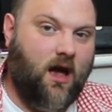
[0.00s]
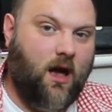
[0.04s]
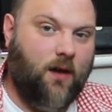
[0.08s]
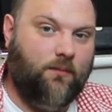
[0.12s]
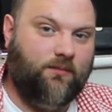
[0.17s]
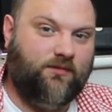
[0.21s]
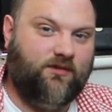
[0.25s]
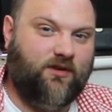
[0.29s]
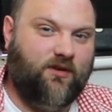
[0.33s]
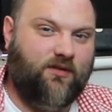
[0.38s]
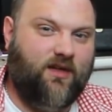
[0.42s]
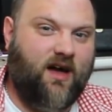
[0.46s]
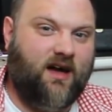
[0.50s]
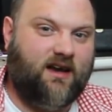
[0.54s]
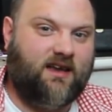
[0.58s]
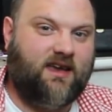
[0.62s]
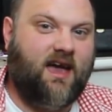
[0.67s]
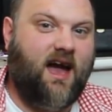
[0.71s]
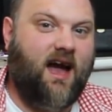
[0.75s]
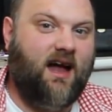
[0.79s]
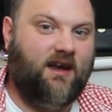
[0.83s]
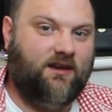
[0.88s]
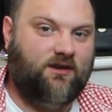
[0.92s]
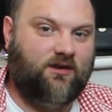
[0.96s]
So that
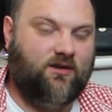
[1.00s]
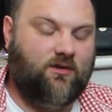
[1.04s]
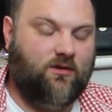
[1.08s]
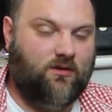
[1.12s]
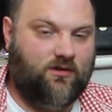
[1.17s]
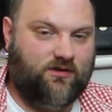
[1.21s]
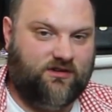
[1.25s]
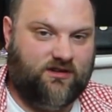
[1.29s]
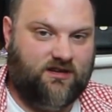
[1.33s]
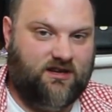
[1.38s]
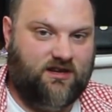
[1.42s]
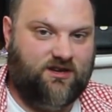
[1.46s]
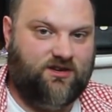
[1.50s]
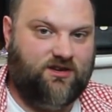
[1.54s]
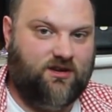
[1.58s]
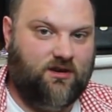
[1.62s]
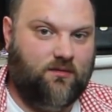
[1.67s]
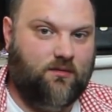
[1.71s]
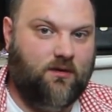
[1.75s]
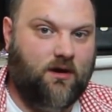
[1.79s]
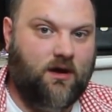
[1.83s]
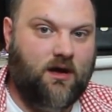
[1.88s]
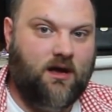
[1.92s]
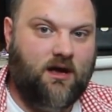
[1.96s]
can cause an
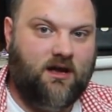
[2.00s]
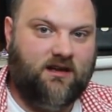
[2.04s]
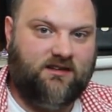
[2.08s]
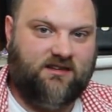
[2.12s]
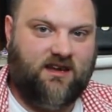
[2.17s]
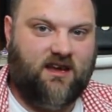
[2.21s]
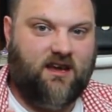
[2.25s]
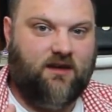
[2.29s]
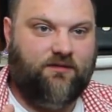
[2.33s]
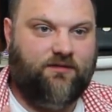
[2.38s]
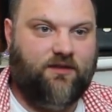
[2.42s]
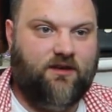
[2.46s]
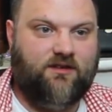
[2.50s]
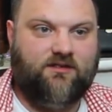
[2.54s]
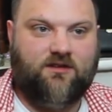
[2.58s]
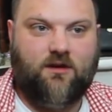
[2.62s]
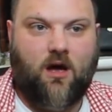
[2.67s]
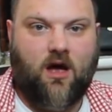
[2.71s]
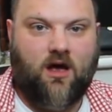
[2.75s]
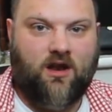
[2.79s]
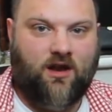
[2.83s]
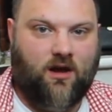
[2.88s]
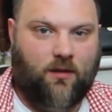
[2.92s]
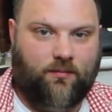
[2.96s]
issue. Say if there's
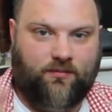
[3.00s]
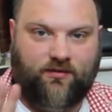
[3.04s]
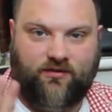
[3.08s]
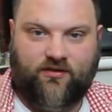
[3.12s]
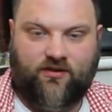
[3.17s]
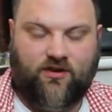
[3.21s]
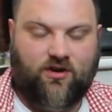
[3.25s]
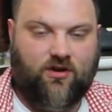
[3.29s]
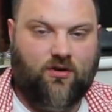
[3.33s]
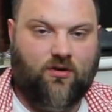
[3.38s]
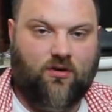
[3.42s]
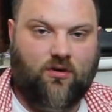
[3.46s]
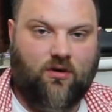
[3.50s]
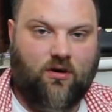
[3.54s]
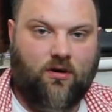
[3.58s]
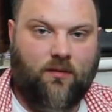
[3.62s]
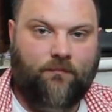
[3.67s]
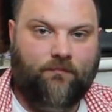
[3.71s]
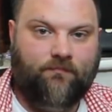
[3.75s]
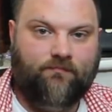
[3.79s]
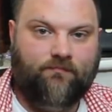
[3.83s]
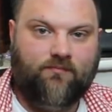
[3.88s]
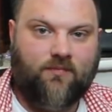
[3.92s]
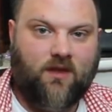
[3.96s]
an obscure
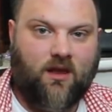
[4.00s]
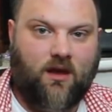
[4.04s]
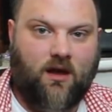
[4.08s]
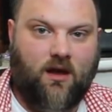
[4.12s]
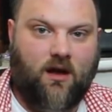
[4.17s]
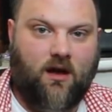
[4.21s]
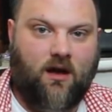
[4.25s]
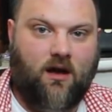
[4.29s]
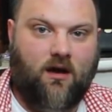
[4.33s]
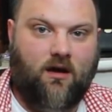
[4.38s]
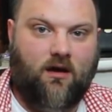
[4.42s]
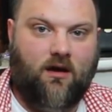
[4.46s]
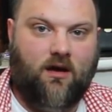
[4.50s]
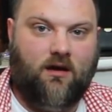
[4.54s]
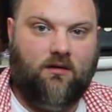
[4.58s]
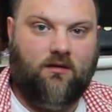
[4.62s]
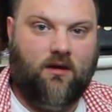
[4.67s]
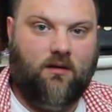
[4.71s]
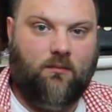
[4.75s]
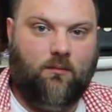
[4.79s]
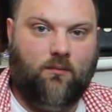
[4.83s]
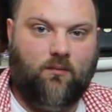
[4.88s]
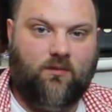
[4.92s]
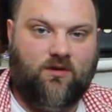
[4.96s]

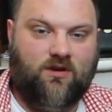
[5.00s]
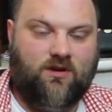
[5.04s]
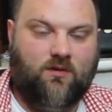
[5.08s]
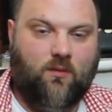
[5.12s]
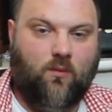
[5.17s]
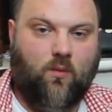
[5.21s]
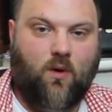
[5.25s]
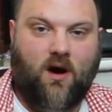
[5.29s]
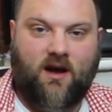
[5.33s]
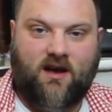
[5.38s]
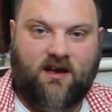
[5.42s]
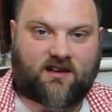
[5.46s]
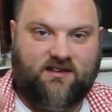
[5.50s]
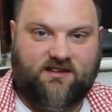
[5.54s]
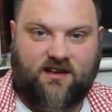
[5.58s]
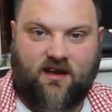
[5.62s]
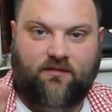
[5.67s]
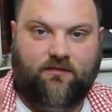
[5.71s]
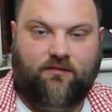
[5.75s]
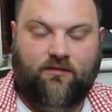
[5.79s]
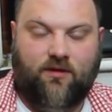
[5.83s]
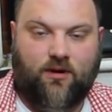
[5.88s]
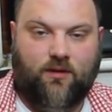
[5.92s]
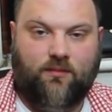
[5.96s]

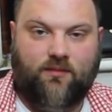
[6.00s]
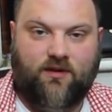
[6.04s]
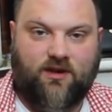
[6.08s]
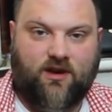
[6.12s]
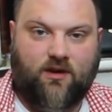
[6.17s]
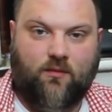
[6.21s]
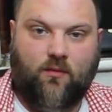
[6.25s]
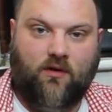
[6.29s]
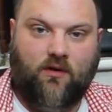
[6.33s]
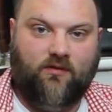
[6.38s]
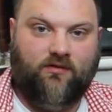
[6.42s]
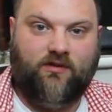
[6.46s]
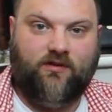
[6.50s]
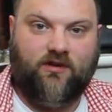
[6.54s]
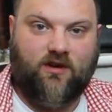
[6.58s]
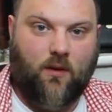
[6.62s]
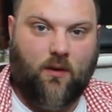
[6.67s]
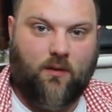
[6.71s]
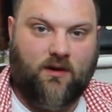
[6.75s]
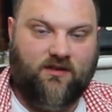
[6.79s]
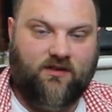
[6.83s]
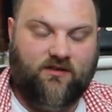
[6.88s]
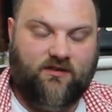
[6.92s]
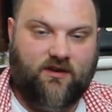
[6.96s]
YSF room that you want to
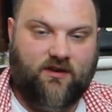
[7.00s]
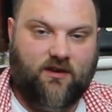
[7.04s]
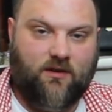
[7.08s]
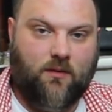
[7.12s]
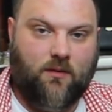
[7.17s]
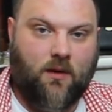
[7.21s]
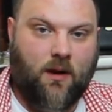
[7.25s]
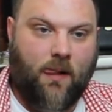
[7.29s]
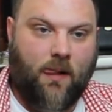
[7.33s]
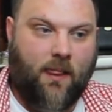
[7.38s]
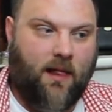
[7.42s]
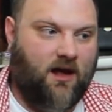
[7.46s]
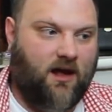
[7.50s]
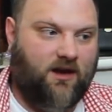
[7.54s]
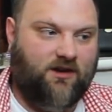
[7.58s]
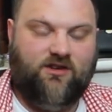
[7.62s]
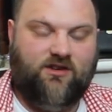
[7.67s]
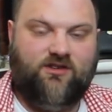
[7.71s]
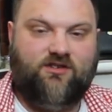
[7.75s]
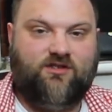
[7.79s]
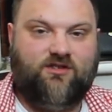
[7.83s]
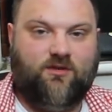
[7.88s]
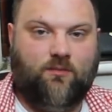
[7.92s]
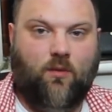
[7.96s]
go into and
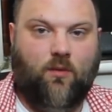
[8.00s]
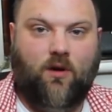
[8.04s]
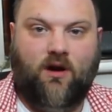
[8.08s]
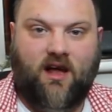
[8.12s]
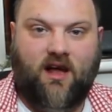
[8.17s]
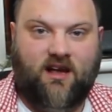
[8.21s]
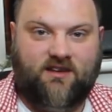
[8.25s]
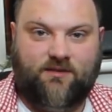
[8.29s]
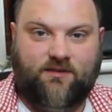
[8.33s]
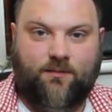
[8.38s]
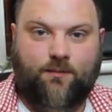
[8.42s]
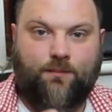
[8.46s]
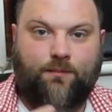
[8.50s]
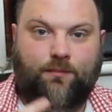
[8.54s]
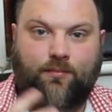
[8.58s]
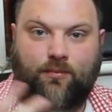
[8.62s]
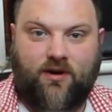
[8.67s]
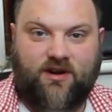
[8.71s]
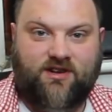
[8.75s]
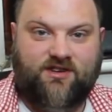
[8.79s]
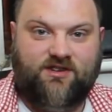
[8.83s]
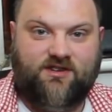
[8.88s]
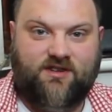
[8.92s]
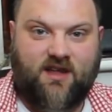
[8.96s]
someone hasn't
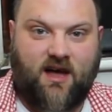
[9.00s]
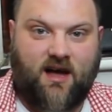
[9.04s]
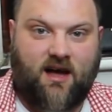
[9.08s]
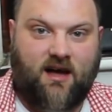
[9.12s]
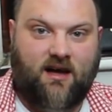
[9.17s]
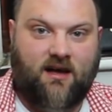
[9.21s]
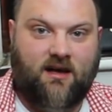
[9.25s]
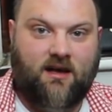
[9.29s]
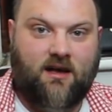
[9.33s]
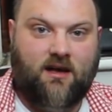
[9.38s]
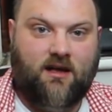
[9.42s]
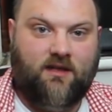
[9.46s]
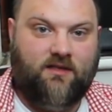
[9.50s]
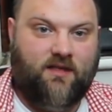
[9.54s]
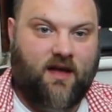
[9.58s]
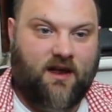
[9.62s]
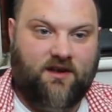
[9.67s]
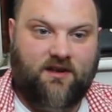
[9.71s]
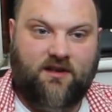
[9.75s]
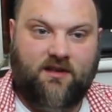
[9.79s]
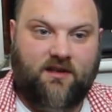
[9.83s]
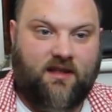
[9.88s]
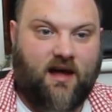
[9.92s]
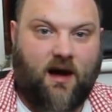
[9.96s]
bridged that,
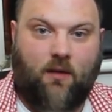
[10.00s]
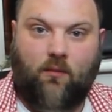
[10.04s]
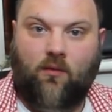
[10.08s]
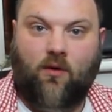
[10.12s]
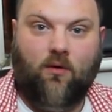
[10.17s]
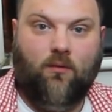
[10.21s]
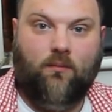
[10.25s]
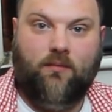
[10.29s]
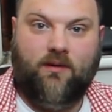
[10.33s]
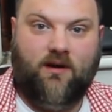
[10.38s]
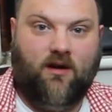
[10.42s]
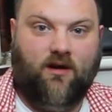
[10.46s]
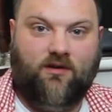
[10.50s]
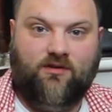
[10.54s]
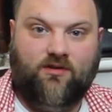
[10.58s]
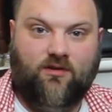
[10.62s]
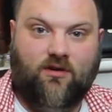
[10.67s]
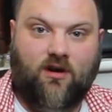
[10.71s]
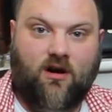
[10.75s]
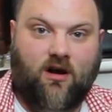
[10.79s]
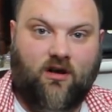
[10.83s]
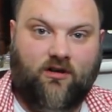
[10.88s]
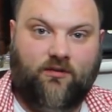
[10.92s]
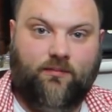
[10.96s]
then that won't be on your
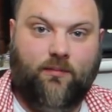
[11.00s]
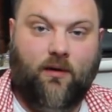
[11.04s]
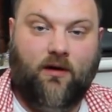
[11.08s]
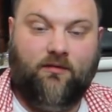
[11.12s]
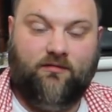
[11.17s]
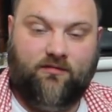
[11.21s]
hotspot.